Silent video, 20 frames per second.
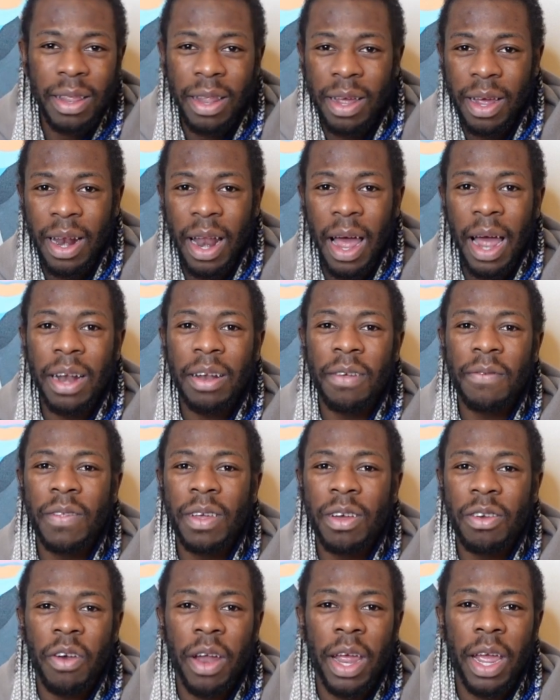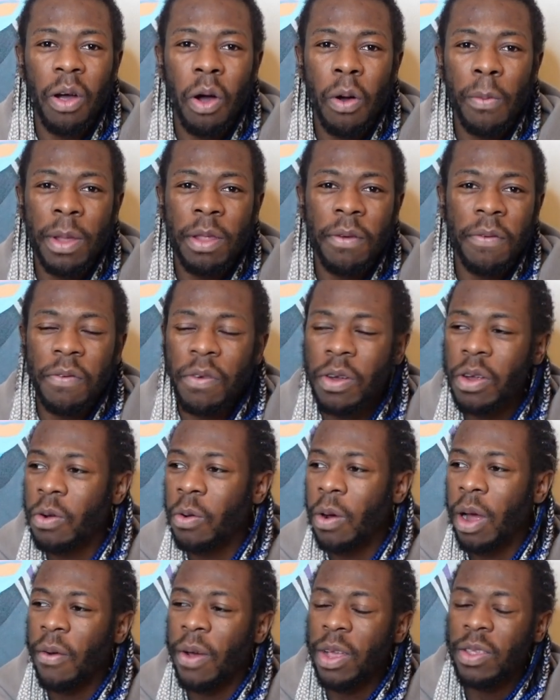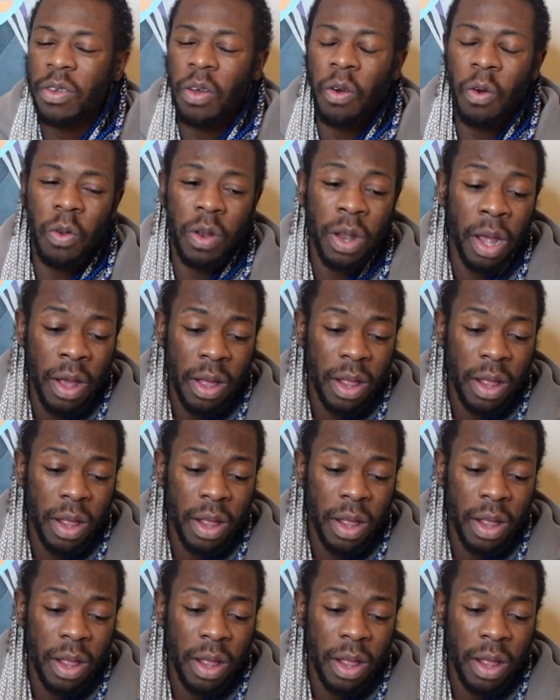the land of the great, or home of the free, or whatever it's called.